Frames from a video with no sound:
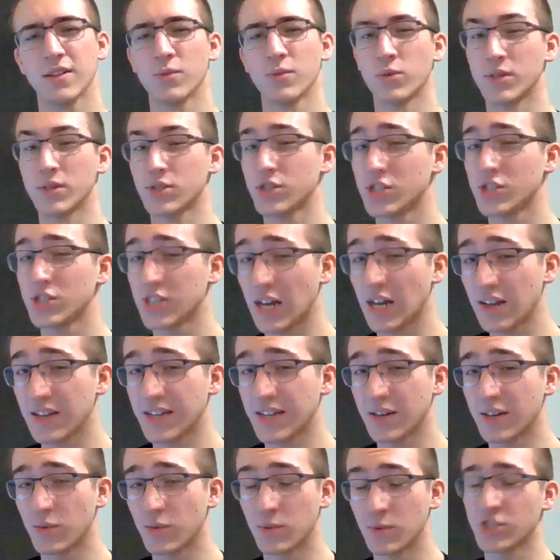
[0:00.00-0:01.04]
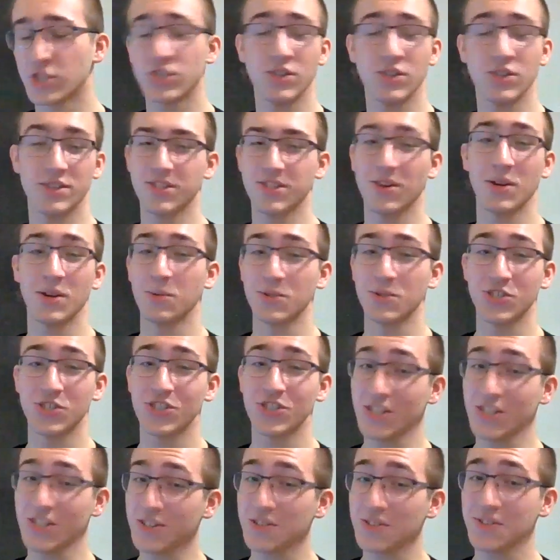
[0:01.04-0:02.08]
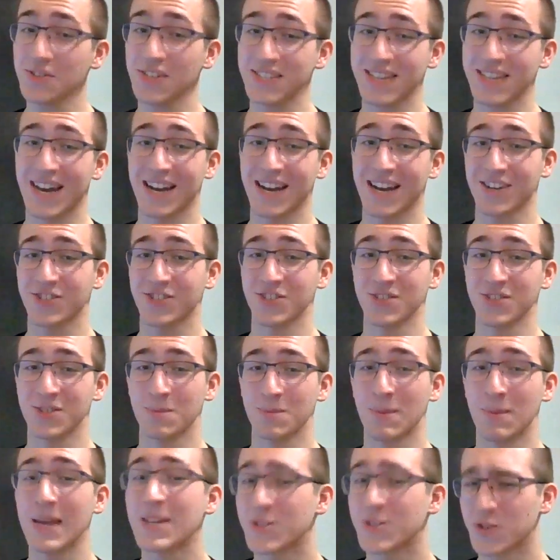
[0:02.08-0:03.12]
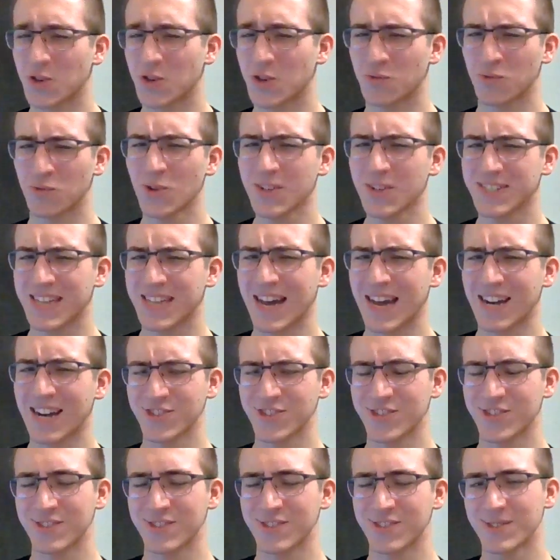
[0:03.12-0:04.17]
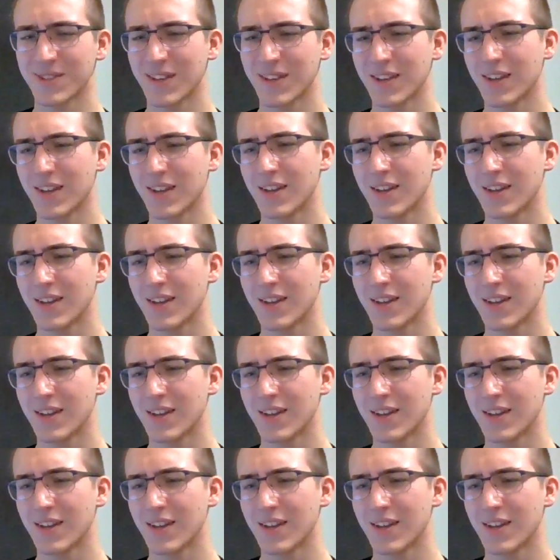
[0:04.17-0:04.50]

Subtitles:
Was Shieldy's actions based on Rook's actions?